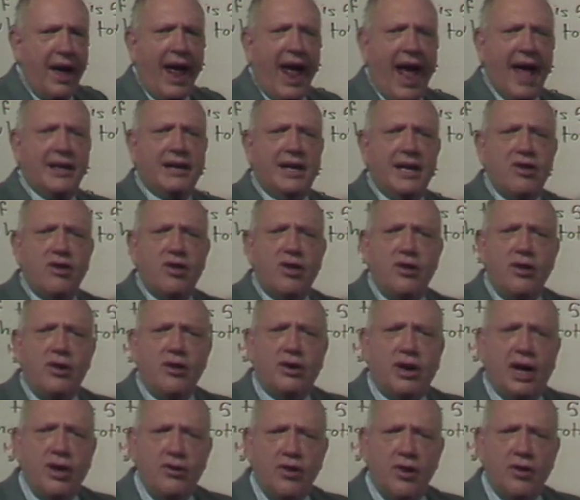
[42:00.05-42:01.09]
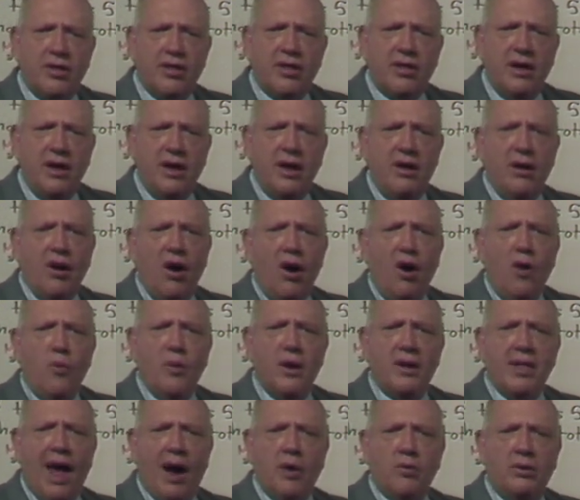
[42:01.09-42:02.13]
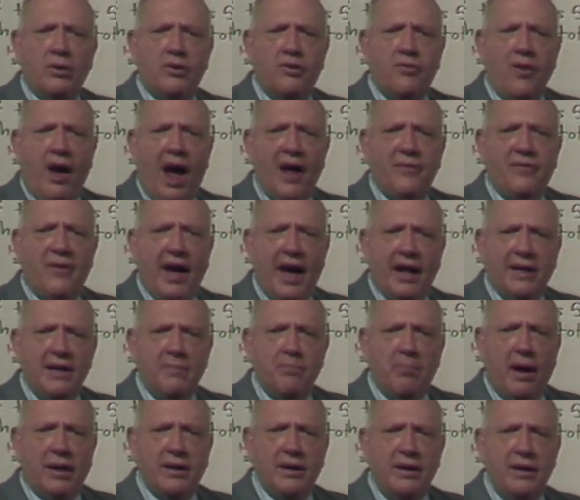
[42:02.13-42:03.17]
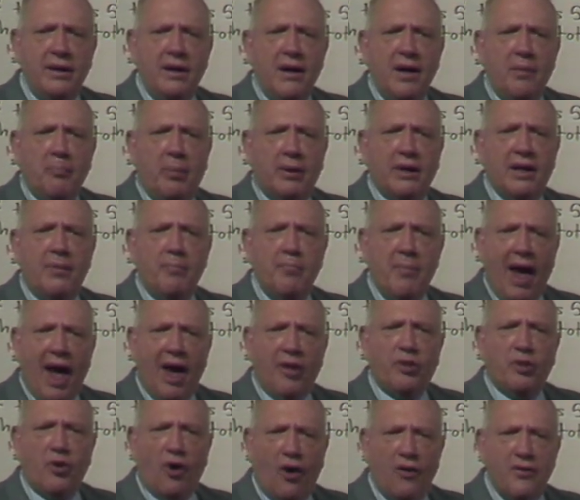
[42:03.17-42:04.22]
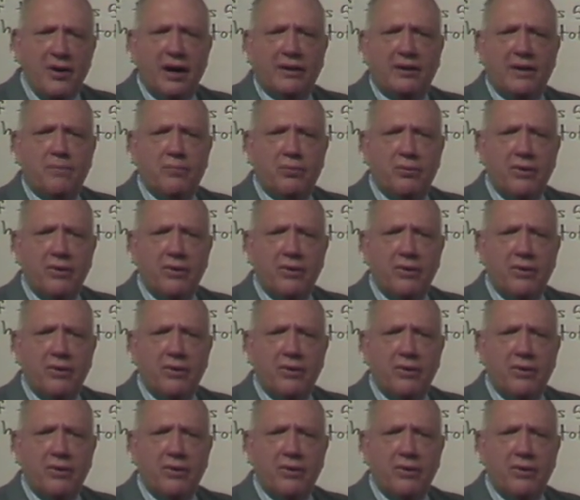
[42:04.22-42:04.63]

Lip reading: And can you see where that will drive anybody but a math-oriented